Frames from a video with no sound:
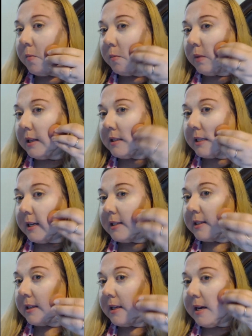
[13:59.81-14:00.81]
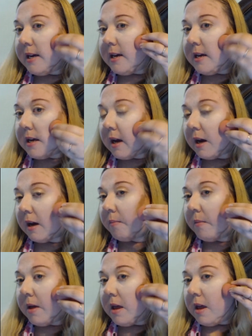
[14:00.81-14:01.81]
blends easily.
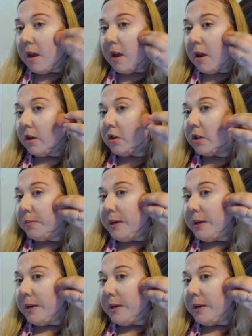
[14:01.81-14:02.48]
Just be